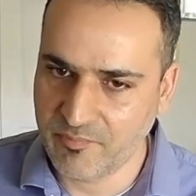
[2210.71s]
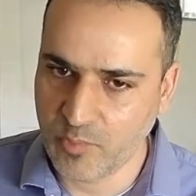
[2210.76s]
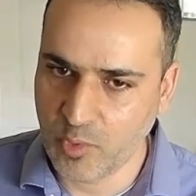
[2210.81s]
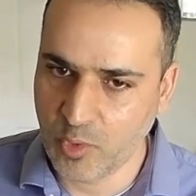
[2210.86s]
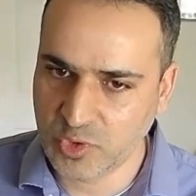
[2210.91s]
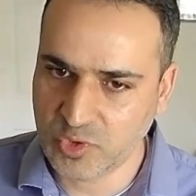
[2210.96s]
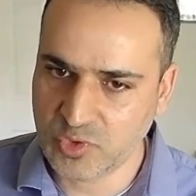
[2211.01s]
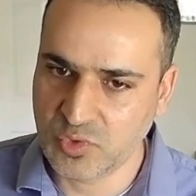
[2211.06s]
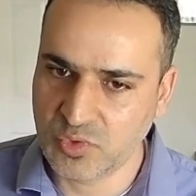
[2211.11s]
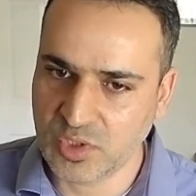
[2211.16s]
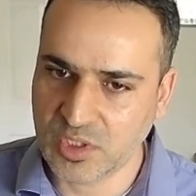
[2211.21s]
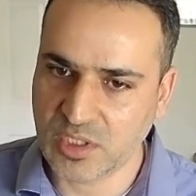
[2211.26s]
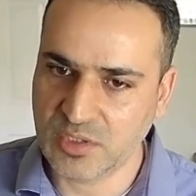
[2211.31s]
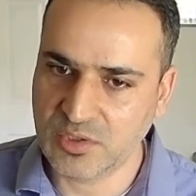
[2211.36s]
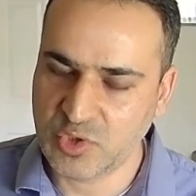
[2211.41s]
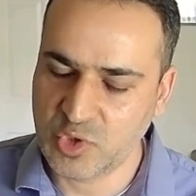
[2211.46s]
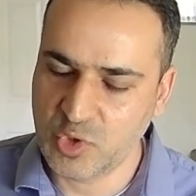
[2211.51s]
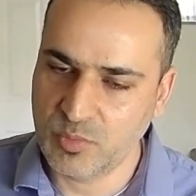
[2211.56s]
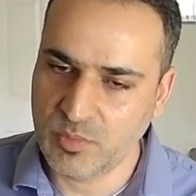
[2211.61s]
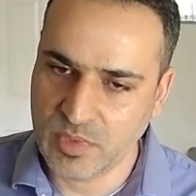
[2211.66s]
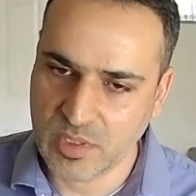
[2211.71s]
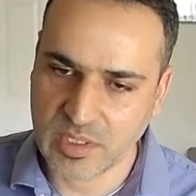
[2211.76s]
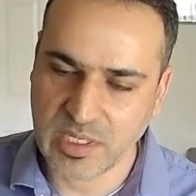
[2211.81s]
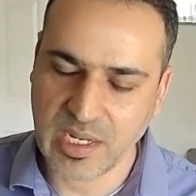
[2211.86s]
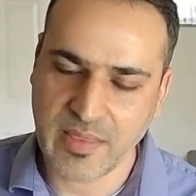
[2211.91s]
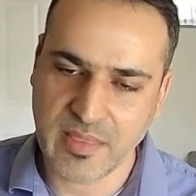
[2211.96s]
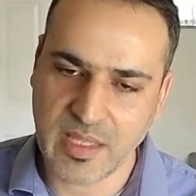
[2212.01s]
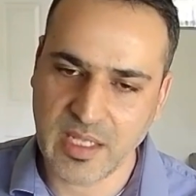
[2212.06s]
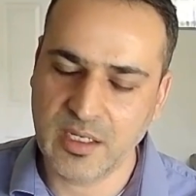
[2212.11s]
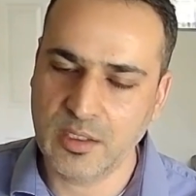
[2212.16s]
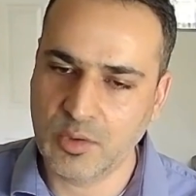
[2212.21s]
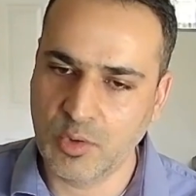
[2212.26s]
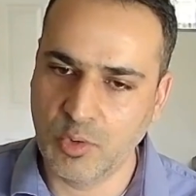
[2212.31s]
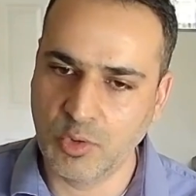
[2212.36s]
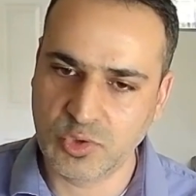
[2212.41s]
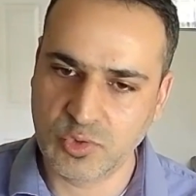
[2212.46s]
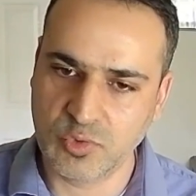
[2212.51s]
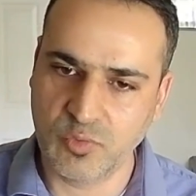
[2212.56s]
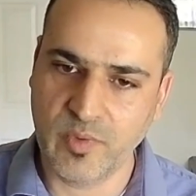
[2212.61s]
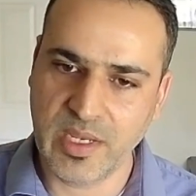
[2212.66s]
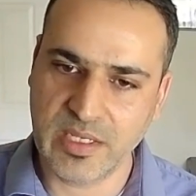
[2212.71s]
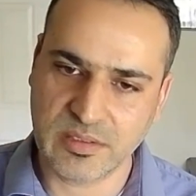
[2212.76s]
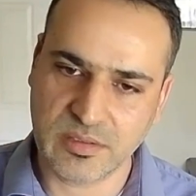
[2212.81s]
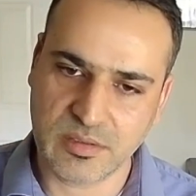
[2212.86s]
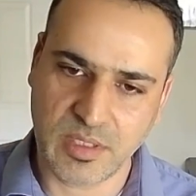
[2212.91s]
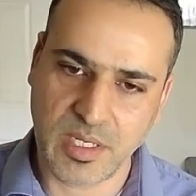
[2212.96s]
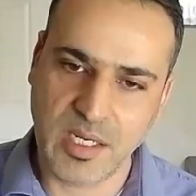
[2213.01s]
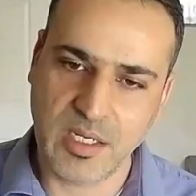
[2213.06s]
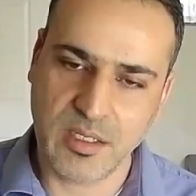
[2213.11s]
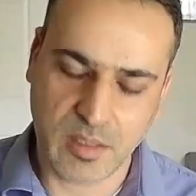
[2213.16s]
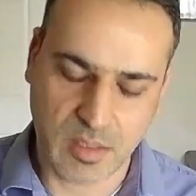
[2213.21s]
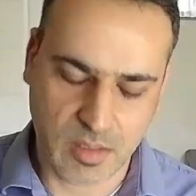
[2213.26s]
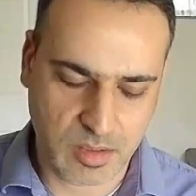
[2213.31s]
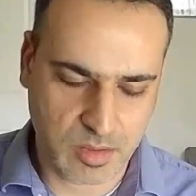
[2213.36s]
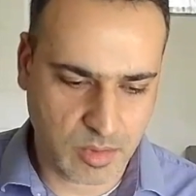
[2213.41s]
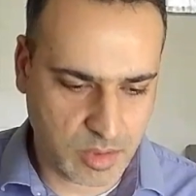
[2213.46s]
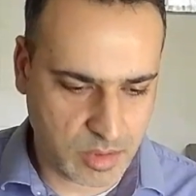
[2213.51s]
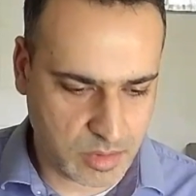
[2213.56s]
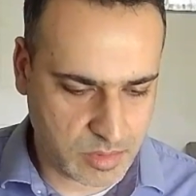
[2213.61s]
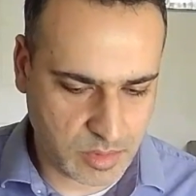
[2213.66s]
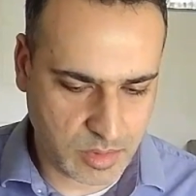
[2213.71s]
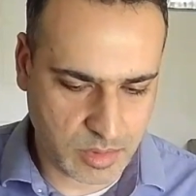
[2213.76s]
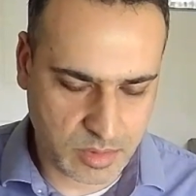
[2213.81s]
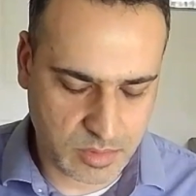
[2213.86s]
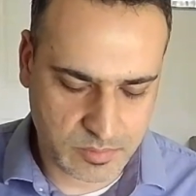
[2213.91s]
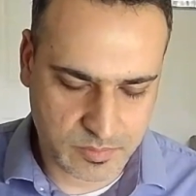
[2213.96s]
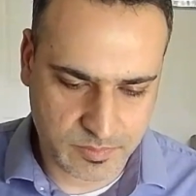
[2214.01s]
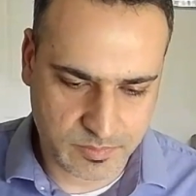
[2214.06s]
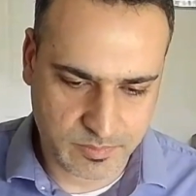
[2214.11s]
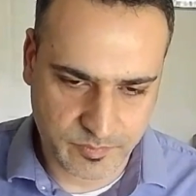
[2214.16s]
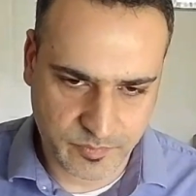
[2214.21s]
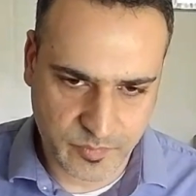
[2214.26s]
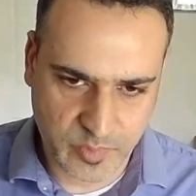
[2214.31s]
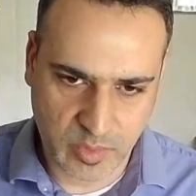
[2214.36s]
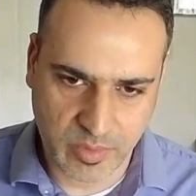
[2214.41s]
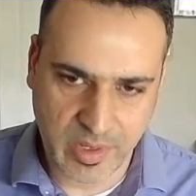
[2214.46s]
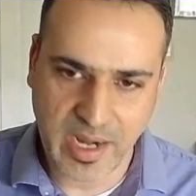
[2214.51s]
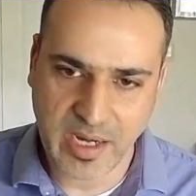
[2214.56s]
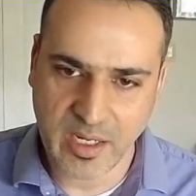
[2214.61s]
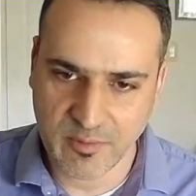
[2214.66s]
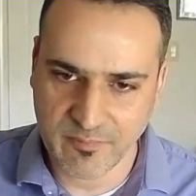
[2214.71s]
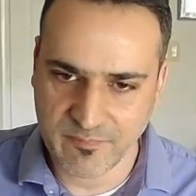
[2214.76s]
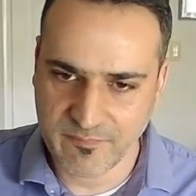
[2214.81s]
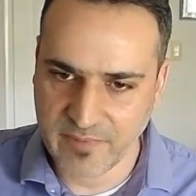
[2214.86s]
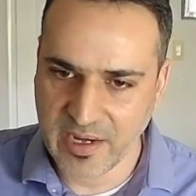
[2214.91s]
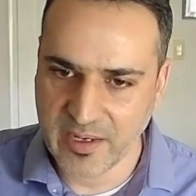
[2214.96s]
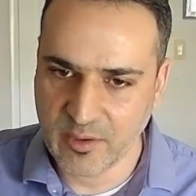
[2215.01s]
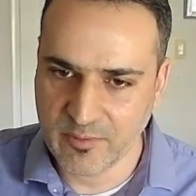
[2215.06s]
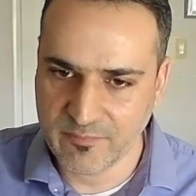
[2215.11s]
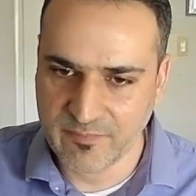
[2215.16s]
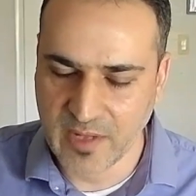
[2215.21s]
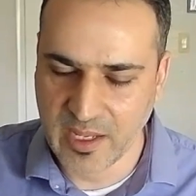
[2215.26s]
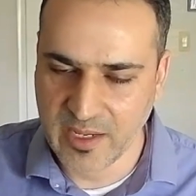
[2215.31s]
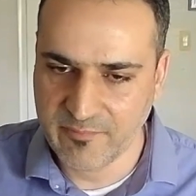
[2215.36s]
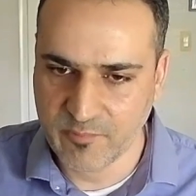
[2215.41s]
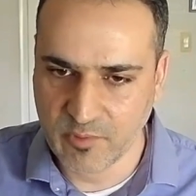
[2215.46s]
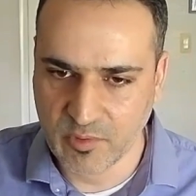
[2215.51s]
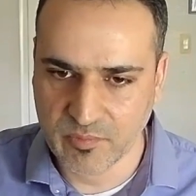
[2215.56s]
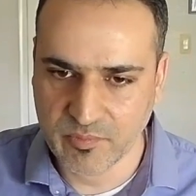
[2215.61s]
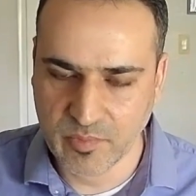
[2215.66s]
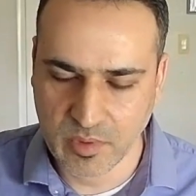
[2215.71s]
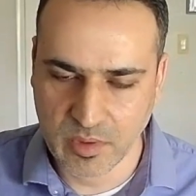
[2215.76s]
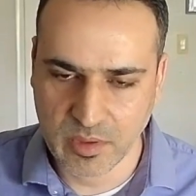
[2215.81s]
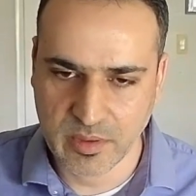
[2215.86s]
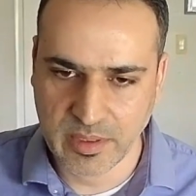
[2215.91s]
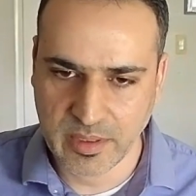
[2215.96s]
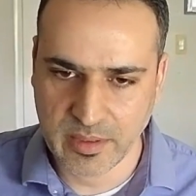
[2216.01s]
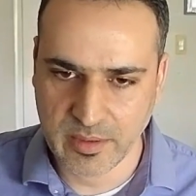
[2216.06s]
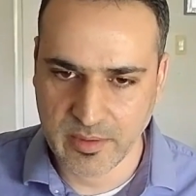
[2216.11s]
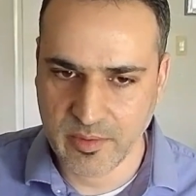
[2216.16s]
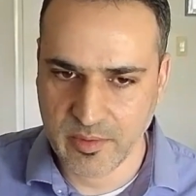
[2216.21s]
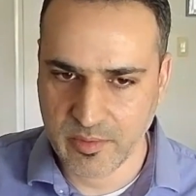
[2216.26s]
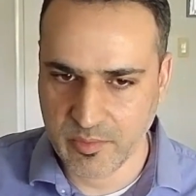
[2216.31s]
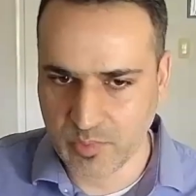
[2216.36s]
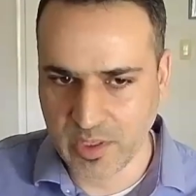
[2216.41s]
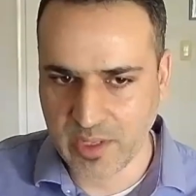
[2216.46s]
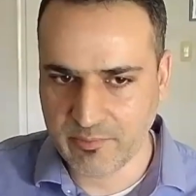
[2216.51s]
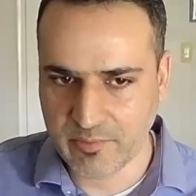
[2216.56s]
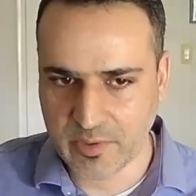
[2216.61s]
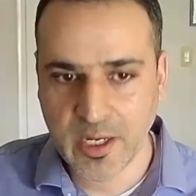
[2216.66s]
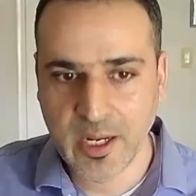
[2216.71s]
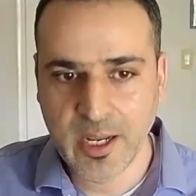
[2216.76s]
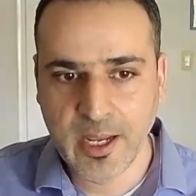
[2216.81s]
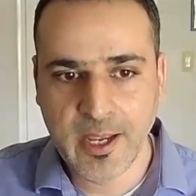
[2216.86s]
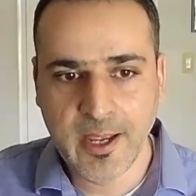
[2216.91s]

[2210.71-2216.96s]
goes to the consumer, and then it goes to waste, right? Or end of life or whatever.